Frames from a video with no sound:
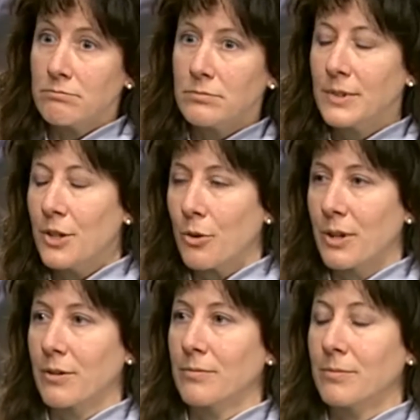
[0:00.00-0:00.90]
you know,
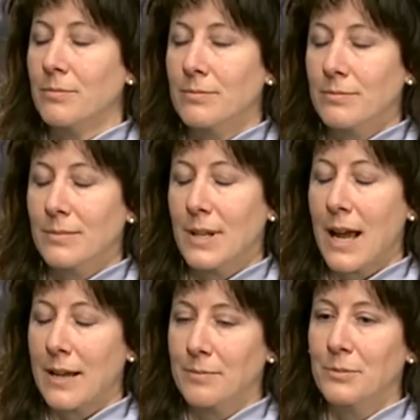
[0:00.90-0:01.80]
they're
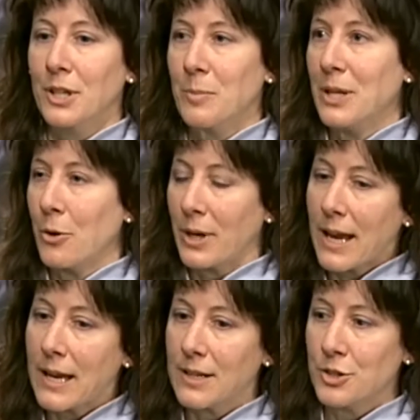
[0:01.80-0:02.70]
not going to be
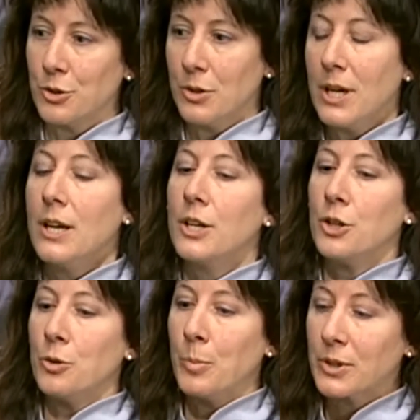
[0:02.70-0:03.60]
okay, is
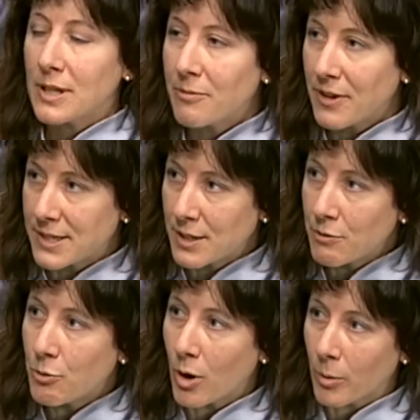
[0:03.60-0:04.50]
you put them facing
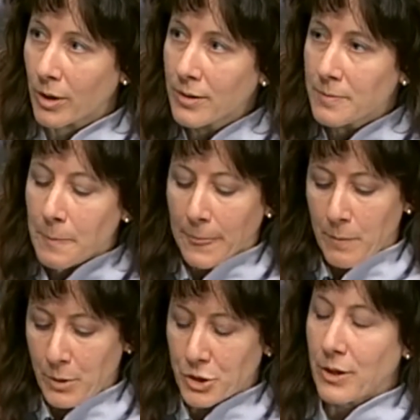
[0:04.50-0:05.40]
forward,
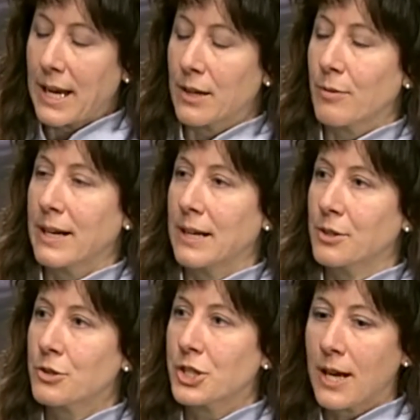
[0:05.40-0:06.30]
put your hand right on
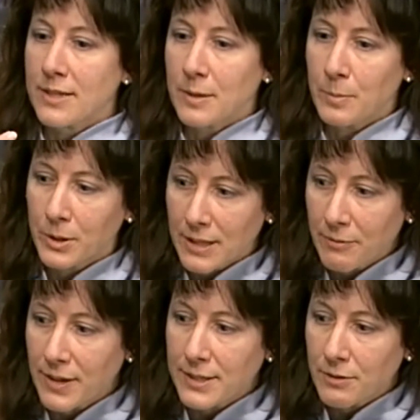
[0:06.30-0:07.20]
their chest, and put them
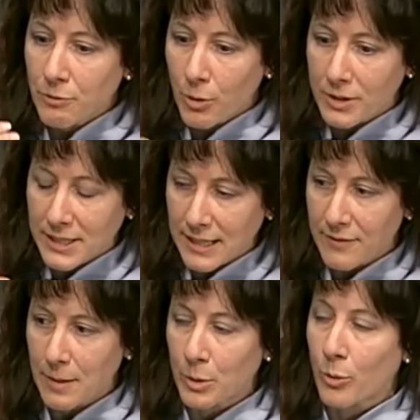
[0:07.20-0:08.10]
facing forward to give
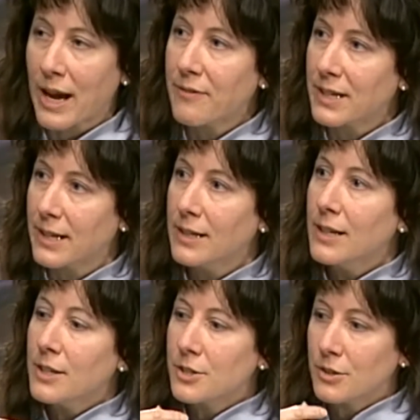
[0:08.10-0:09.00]
them gravity
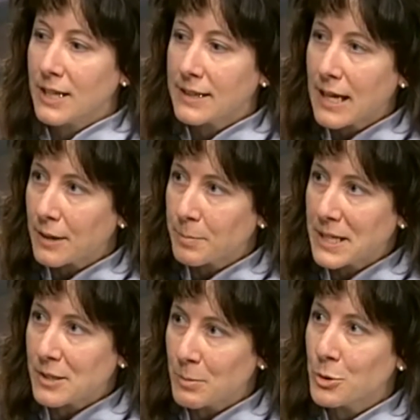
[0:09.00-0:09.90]
to get that
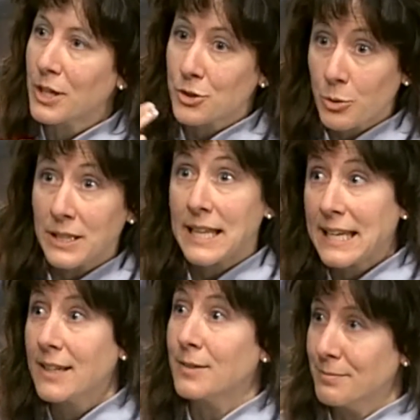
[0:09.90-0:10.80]
piece of mucus so that they
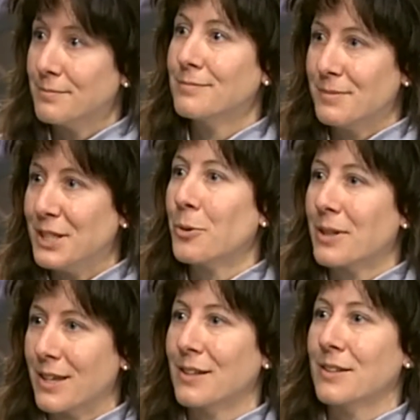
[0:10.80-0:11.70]
can deal
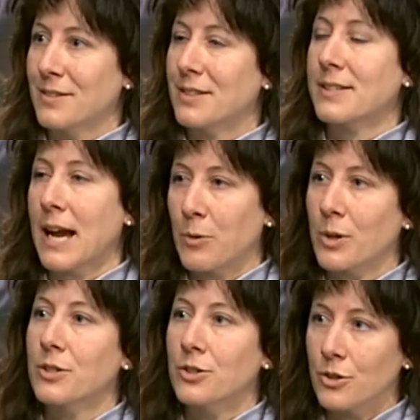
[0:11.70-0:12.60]
with it and decide
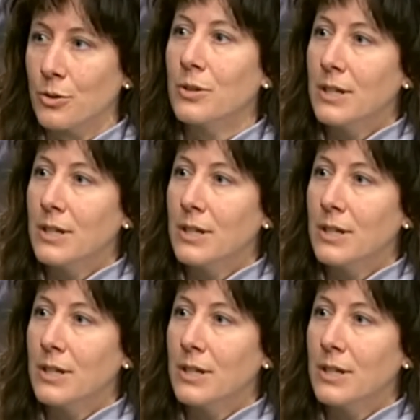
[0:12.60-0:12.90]
what mm-hmm. to do.